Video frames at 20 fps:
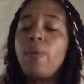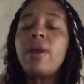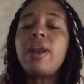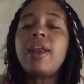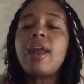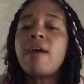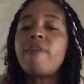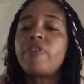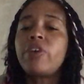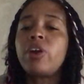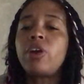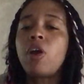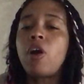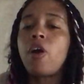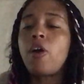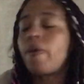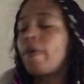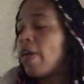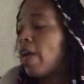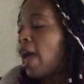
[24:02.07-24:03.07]
would never
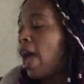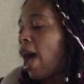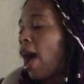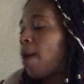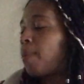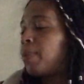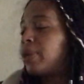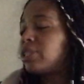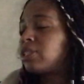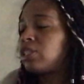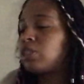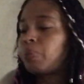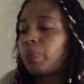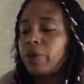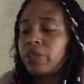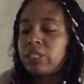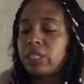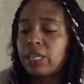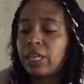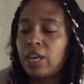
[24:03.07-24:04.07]
know how much this
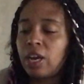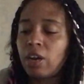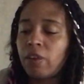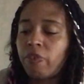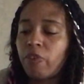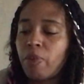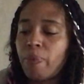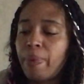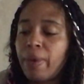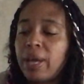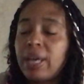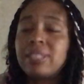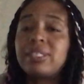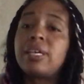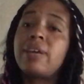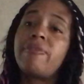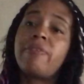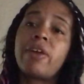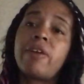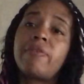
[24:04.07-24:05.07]
person cares for you because
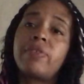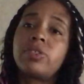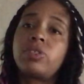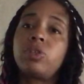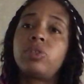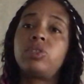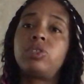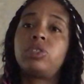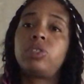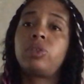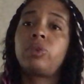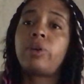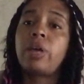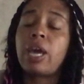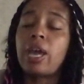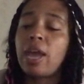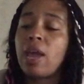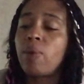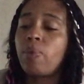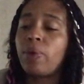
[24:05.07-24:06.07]
they've never told you,
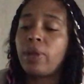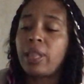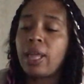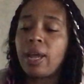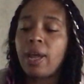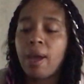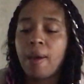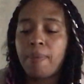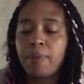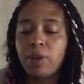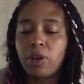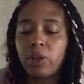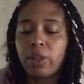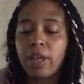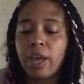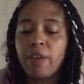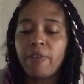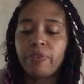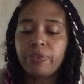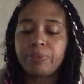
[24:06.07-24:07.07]
okay? And when they come in your
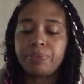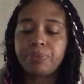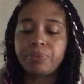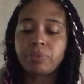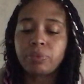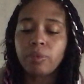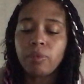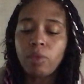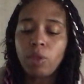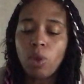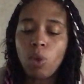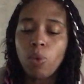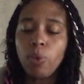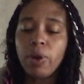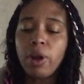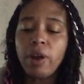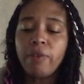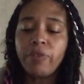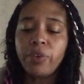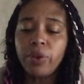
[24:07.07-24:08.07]
life,
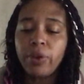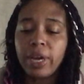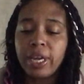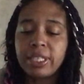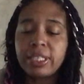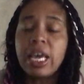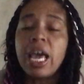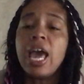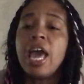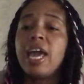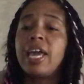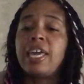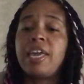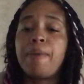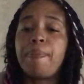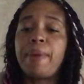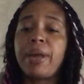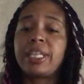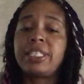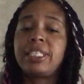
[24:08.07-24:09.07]
whenever you guys
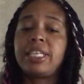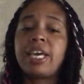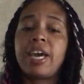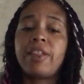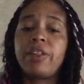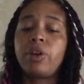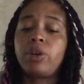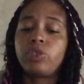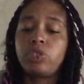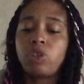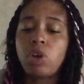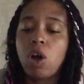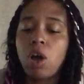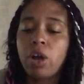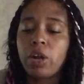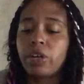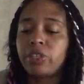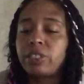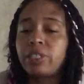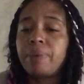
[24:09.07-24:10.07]
get back together or
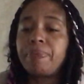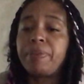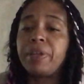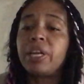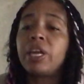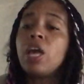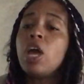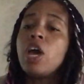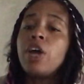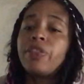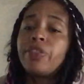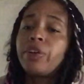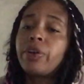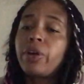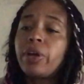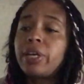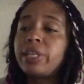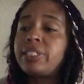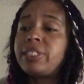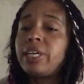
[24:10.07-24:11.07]
talk or something, they're
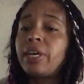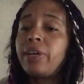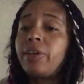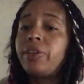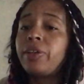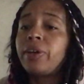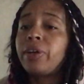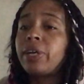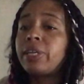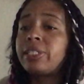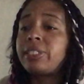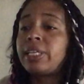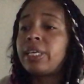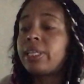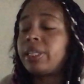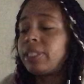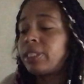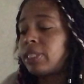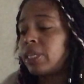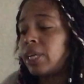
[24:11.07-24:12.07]
going to tell you, they're going to say,
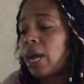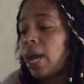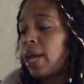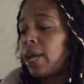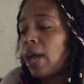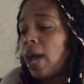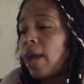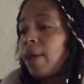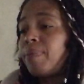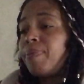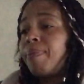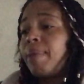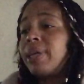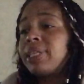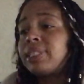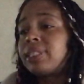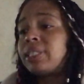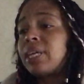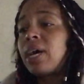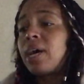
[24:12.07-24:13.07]
listen, I
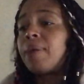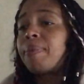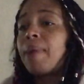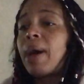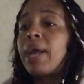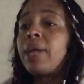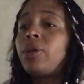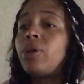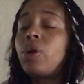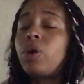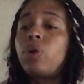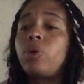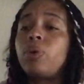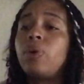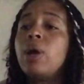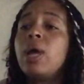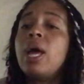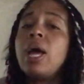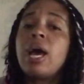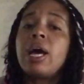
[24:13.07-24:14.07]
messed up. I know.